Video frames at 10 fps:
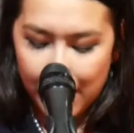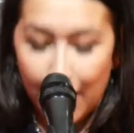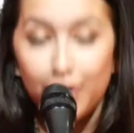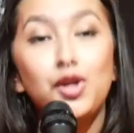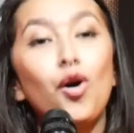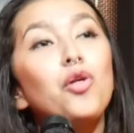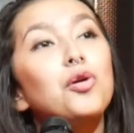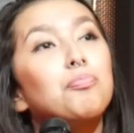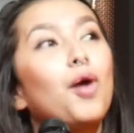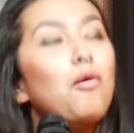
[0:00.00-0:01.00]
And the
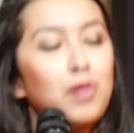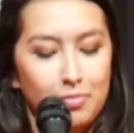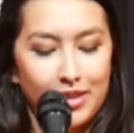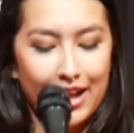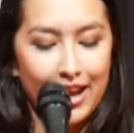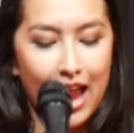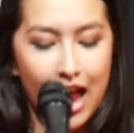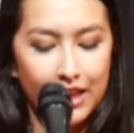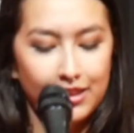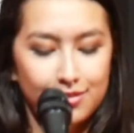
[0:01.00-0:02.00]
other problem that I
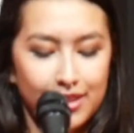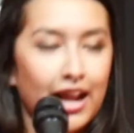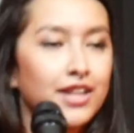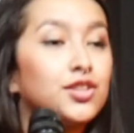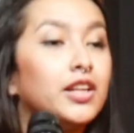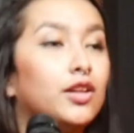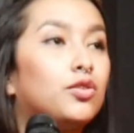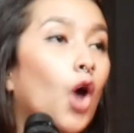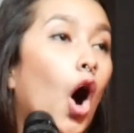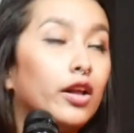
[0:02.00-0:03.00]
had is that I actually
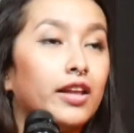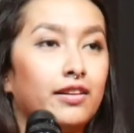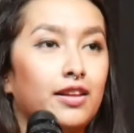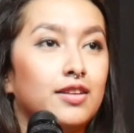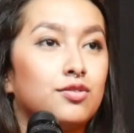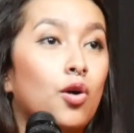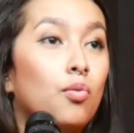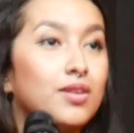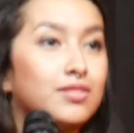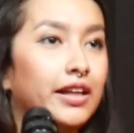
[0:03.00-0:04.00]
thought that the song
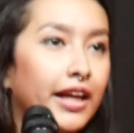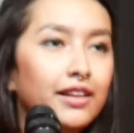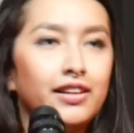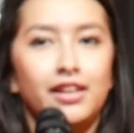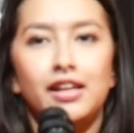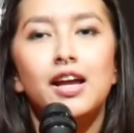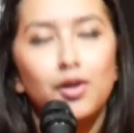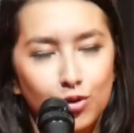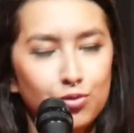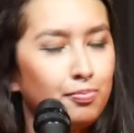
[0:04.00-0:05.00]
was in Hindi,
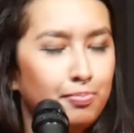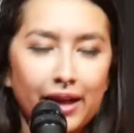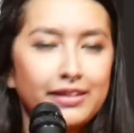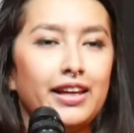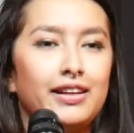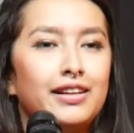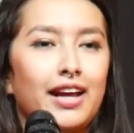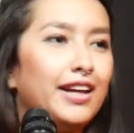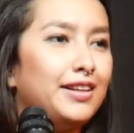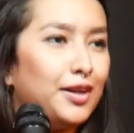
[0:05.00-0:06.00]
because back then
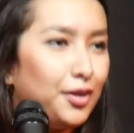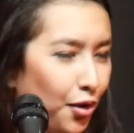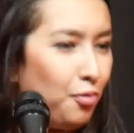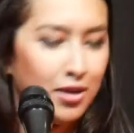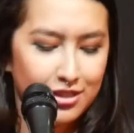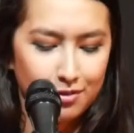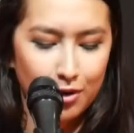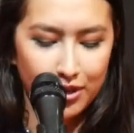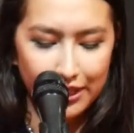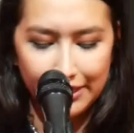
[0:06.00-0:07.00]
I didn't know much
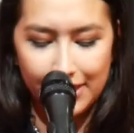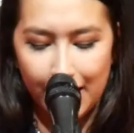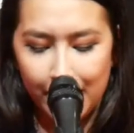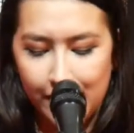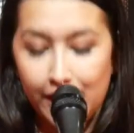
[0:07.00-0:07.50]
about India.